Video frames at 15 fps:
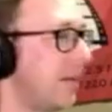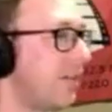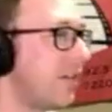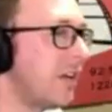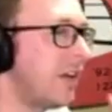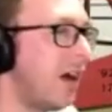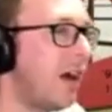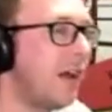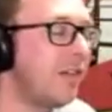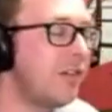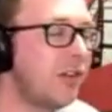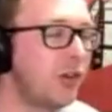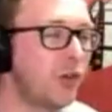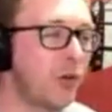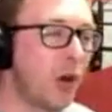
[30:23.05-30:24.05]
a
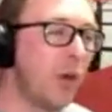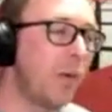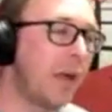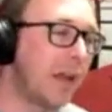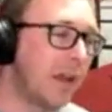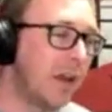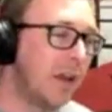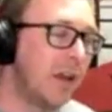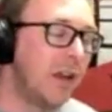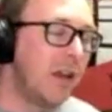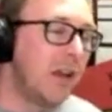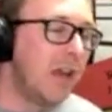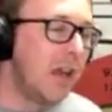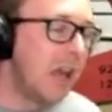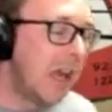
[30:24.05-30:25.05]
constant growing
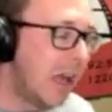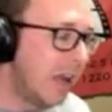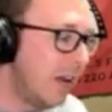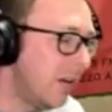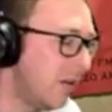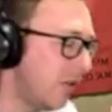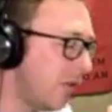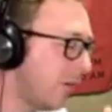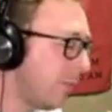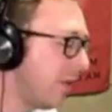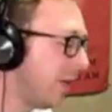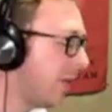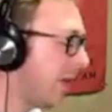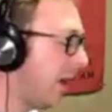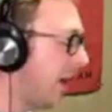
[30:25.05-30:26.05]
and
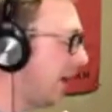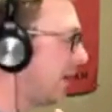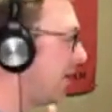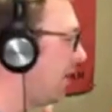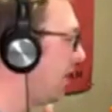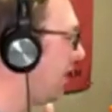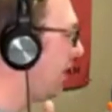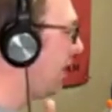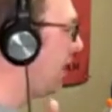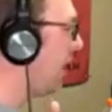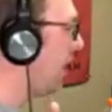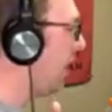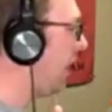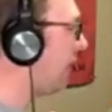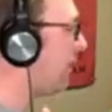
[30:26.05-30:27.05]
something that
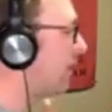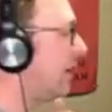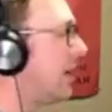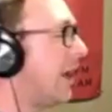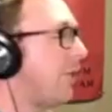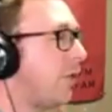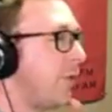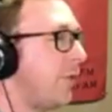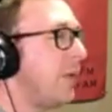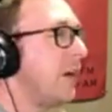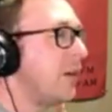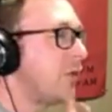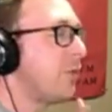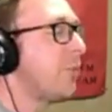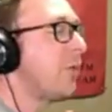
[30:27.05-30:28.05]
it's a never
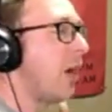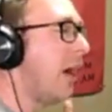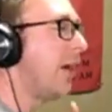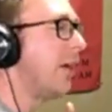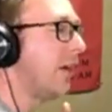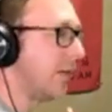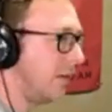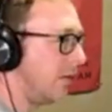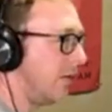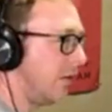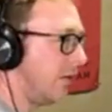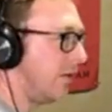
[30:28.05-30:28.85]
finished product.